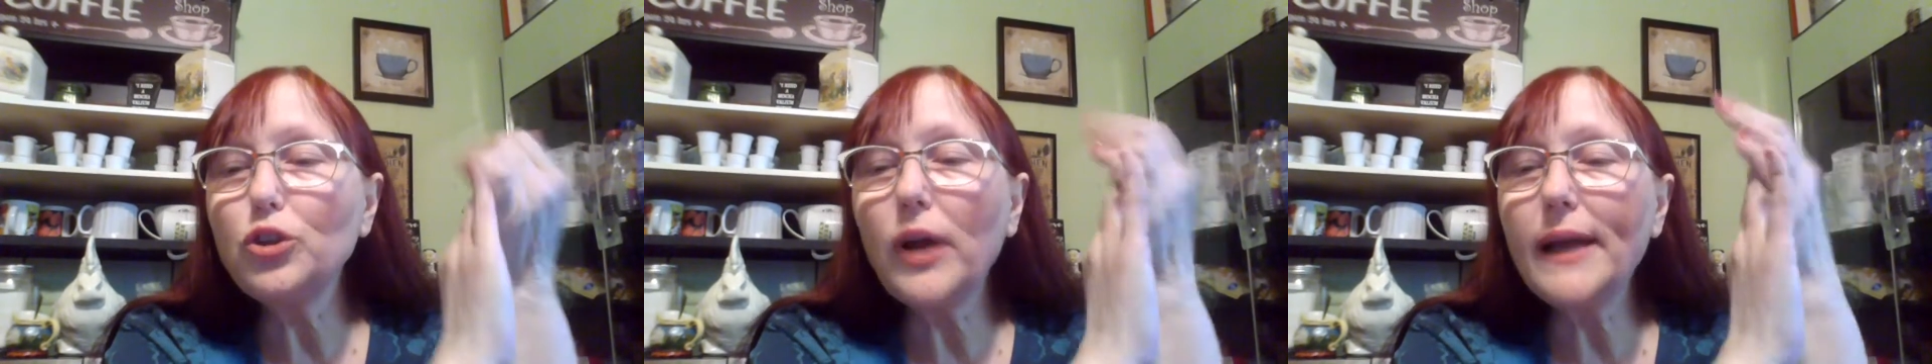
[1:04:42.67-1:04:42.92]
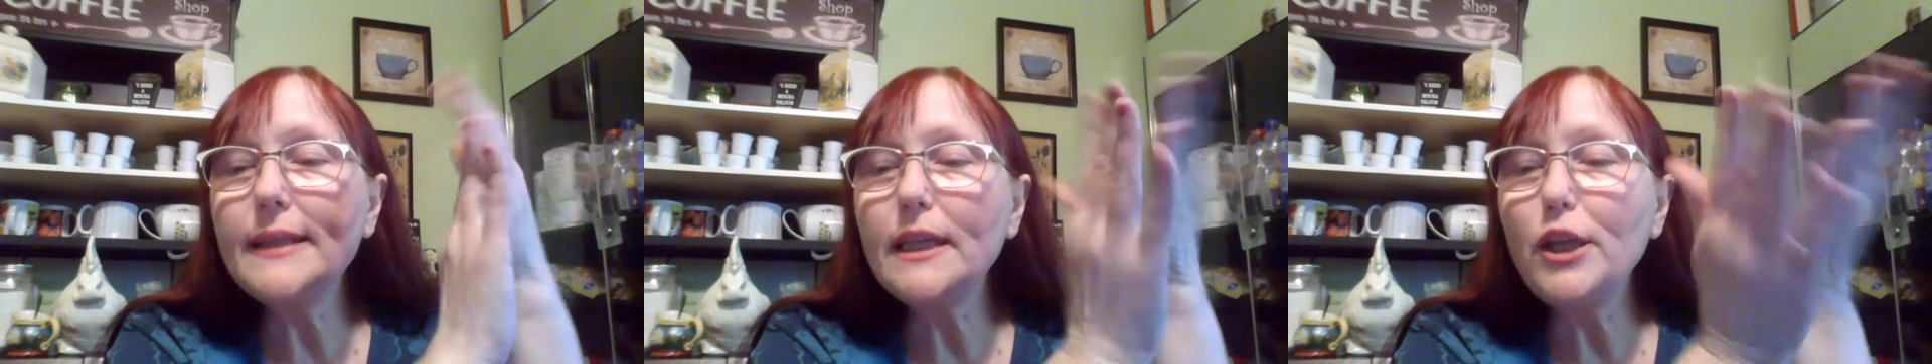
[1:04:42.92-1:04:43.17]

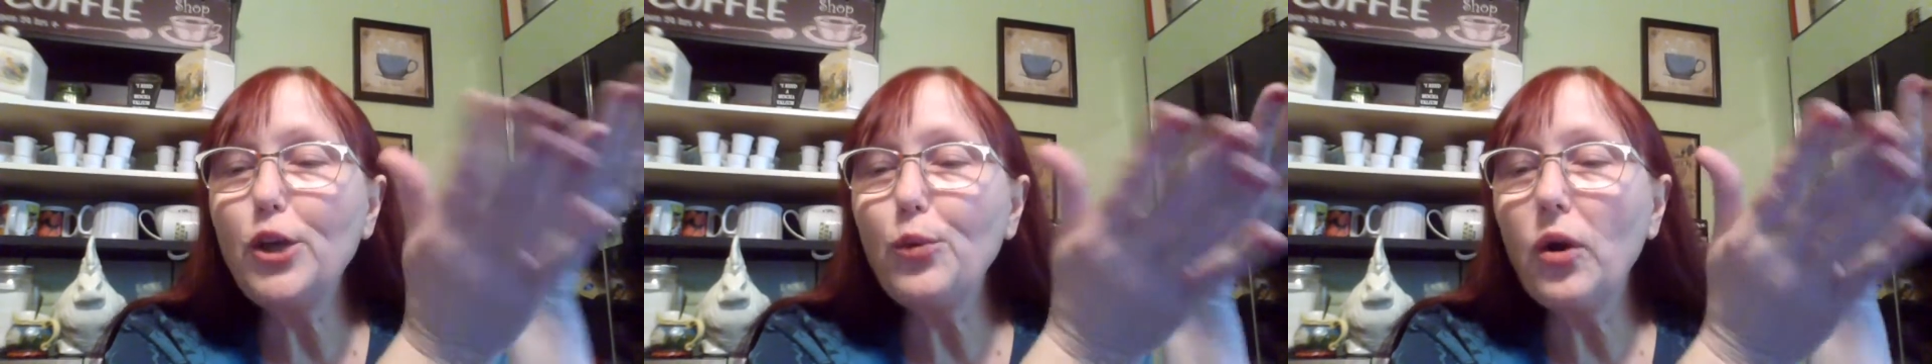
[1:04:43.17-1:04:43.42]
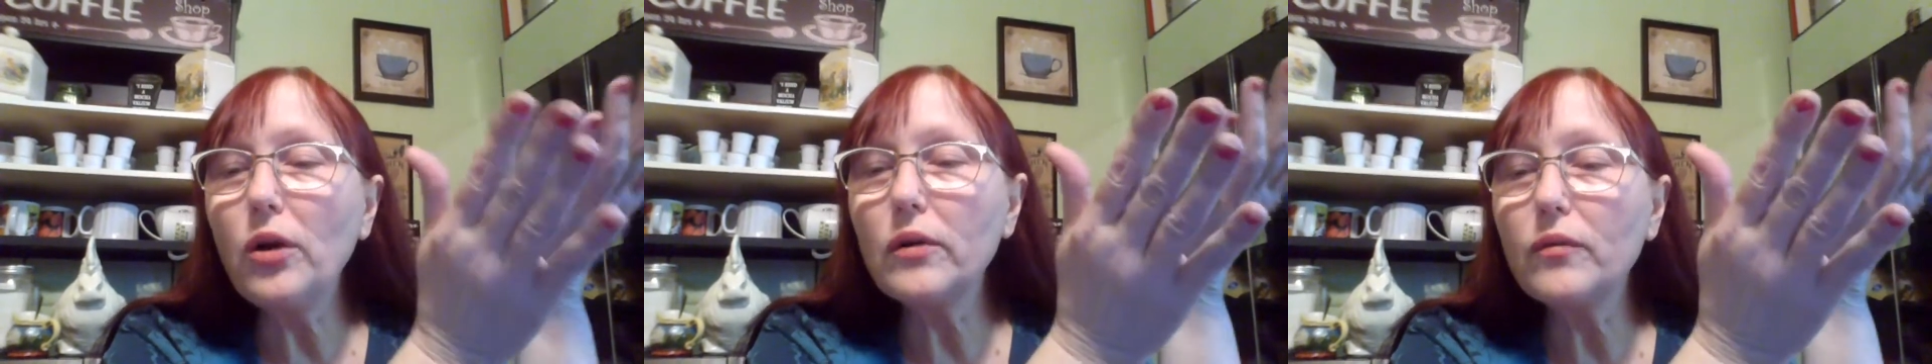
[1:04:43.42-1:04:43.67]
Tracy, you
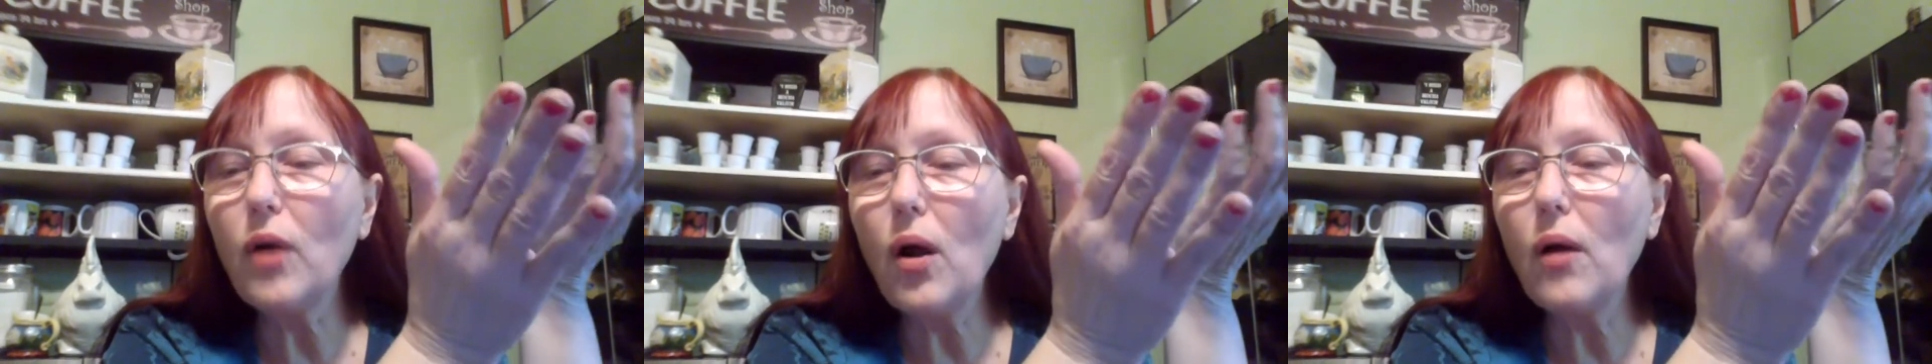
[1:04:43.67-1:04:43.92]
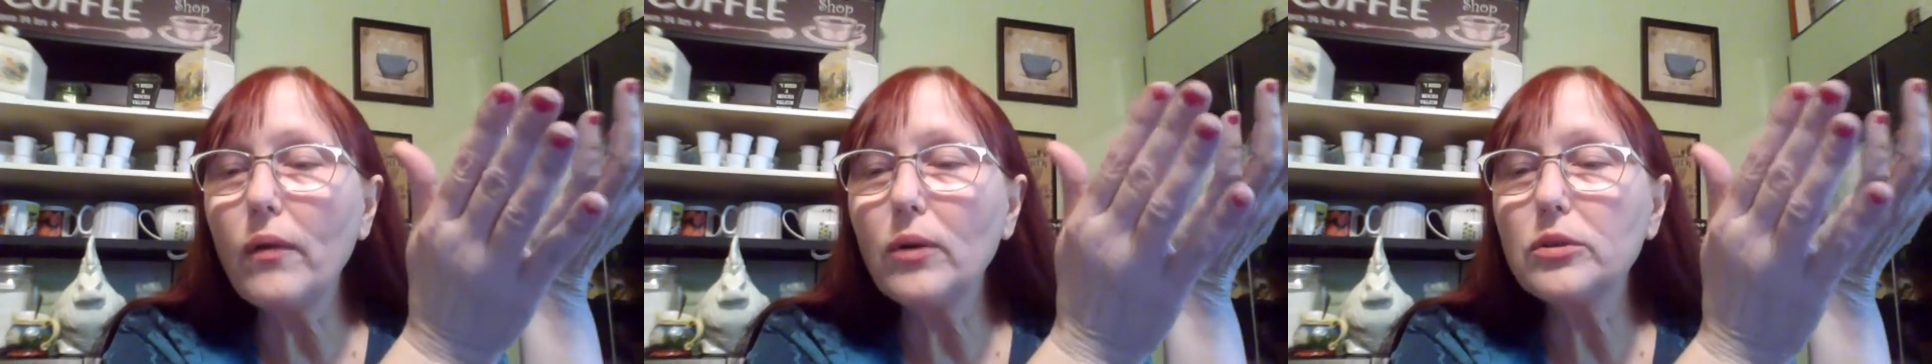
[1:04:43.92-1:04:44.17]
worked for
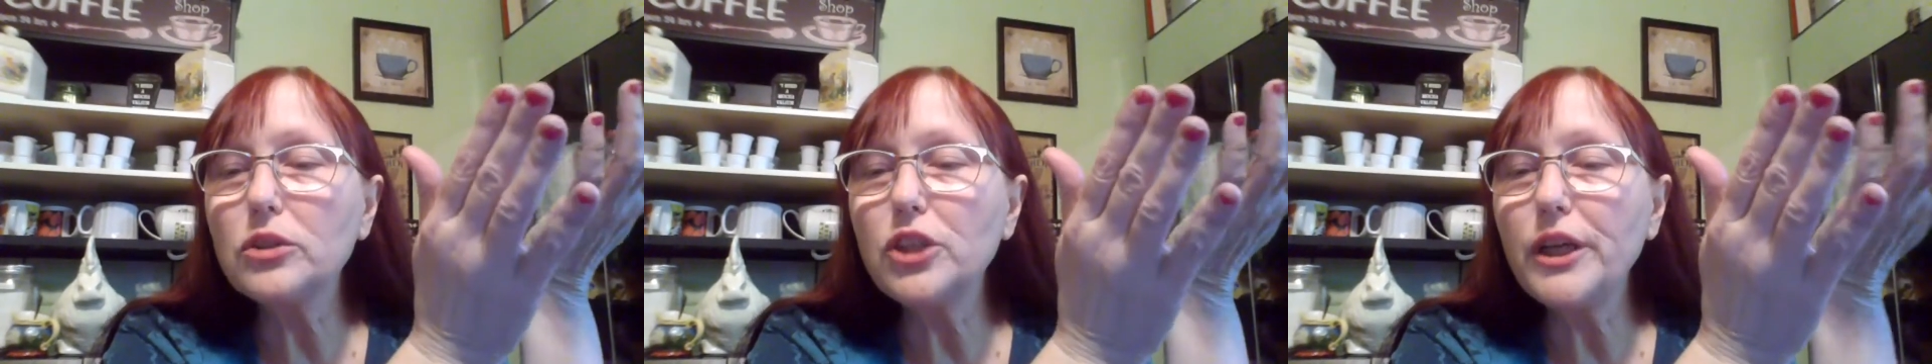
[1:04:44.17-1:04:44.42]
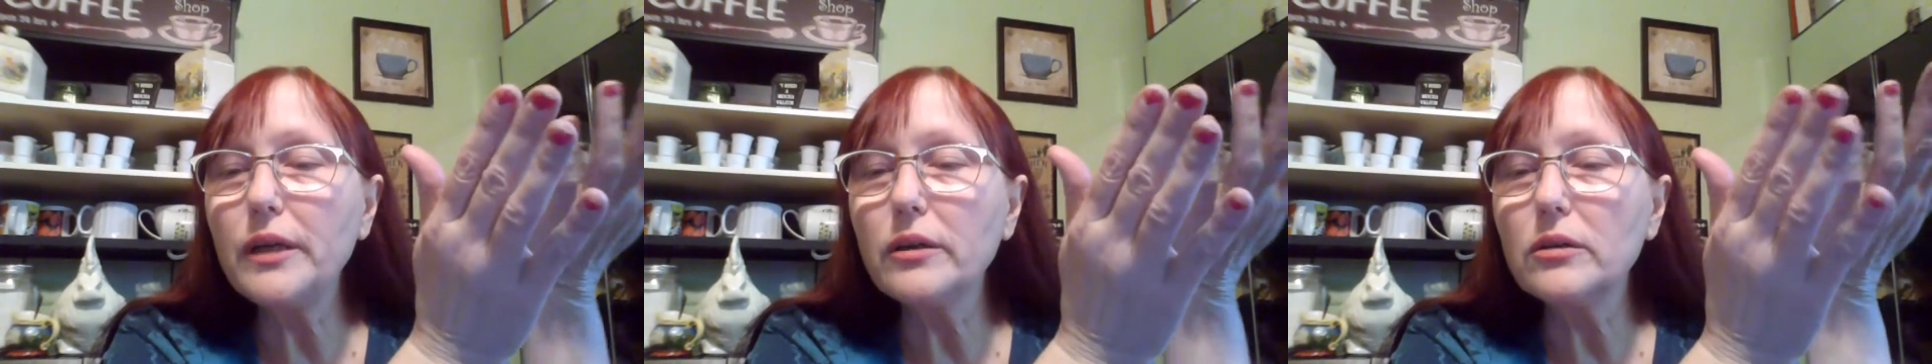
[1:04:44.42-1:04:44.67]
all those
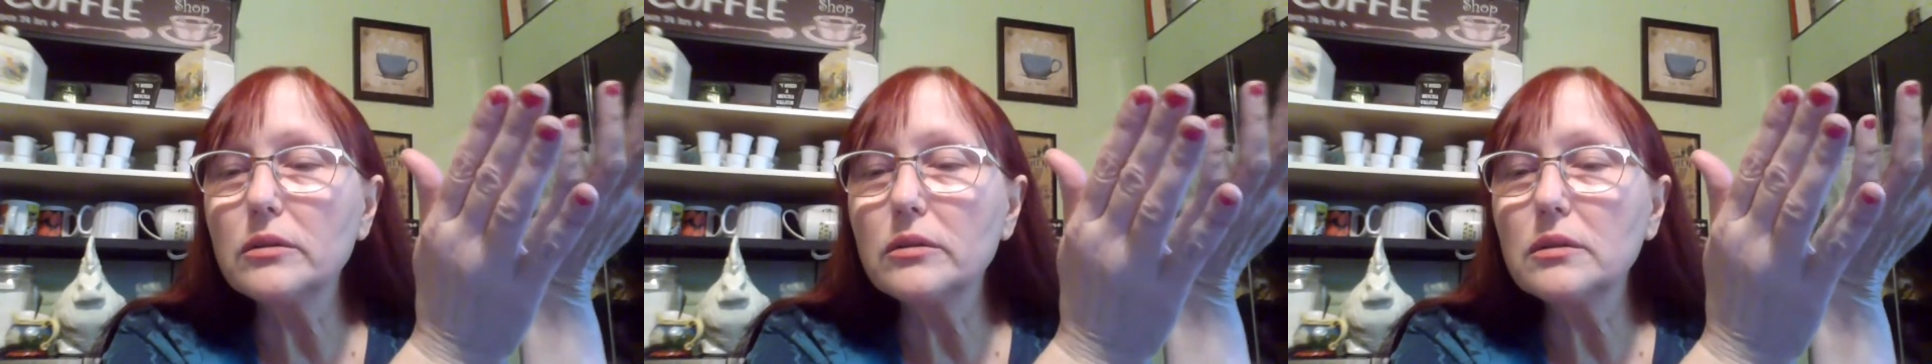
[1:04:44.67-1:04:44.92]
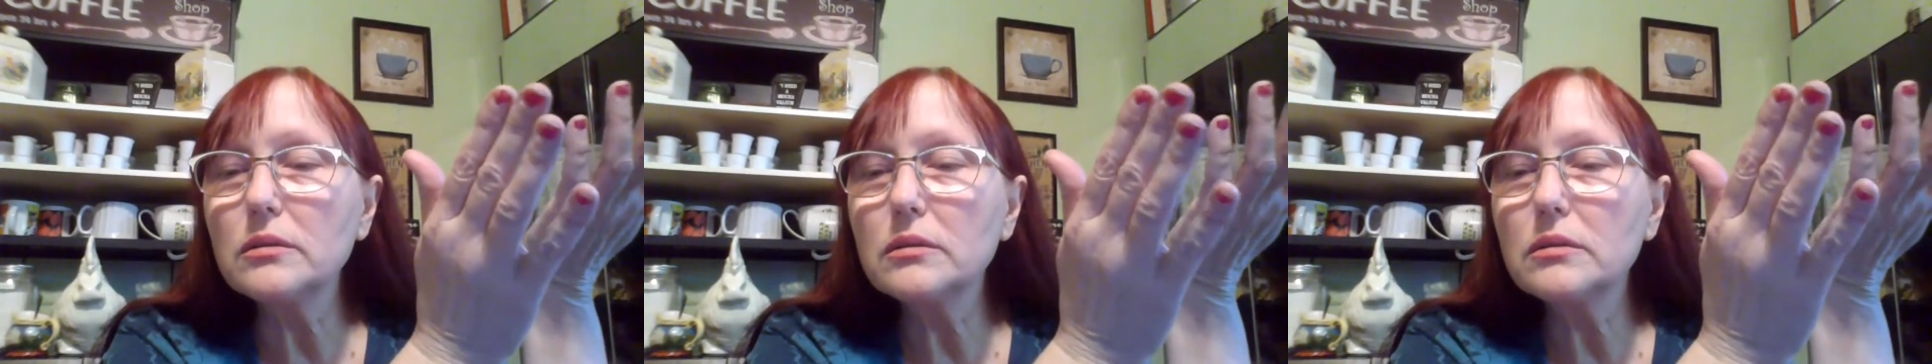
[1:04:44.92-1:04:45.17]
years,